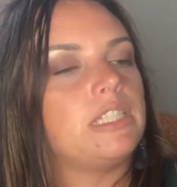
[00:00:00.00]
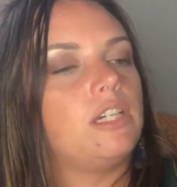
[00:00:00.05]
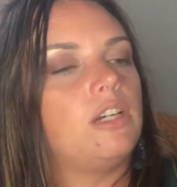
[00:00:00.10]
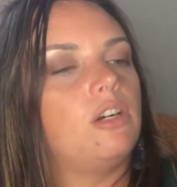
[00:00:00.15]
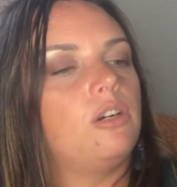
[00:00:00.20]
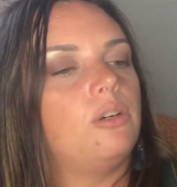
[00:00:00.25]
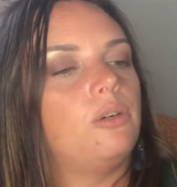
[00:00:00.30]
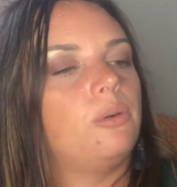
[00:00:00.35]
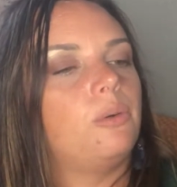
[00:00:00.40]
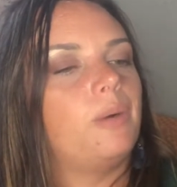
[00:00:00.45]

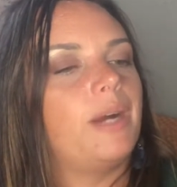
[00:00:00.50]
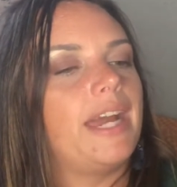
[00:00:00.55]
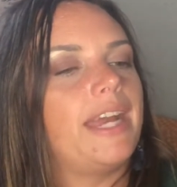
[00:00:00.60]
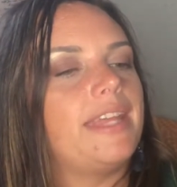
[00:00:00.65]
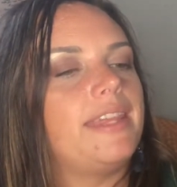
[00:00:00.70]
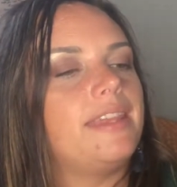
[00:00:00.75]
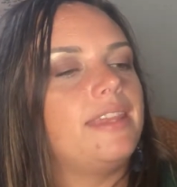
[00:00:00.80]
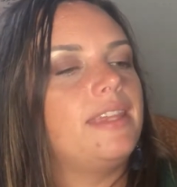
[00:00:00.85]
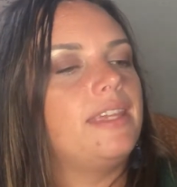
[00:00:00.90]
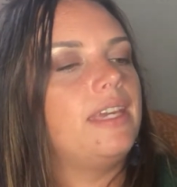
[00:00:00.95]
Oh, I
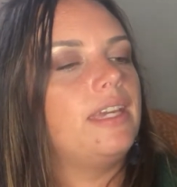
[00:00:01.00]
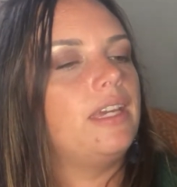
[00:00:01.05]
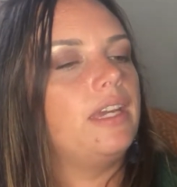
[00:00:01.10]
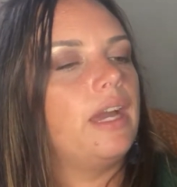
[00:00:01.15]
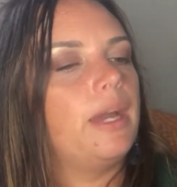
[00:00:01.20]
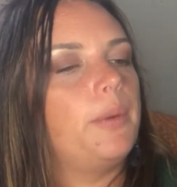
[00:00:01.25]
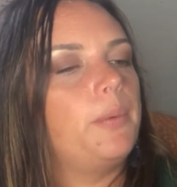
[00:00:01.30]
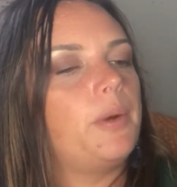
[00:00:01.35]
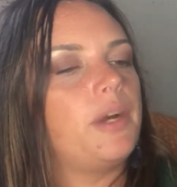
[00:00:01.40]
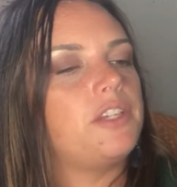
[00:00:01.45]
think
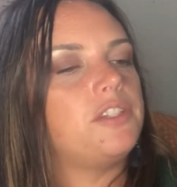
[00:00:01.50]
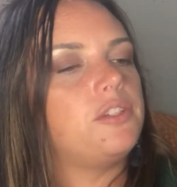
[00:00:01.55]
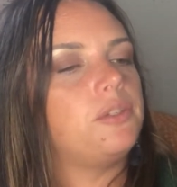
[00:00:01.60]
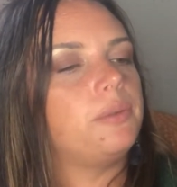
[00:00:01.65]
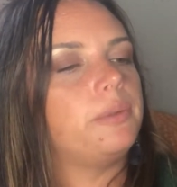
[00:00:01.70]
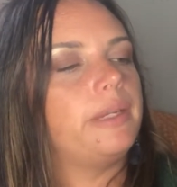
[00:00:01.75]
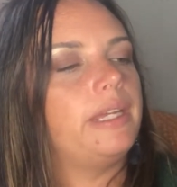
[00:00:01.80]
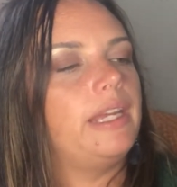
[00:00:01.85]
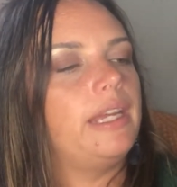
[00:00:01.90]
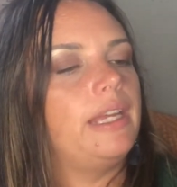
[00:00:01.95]
I want to
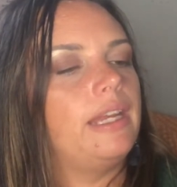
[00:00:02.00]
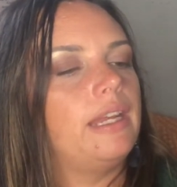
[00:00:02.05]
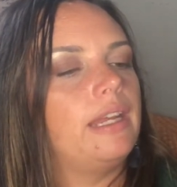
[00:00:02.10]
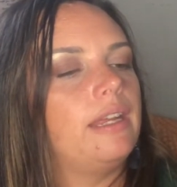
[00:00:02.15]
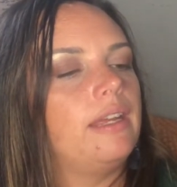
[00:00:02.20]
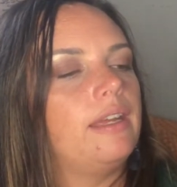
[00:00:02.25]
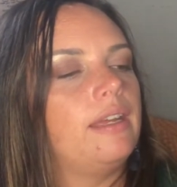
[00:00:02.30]
read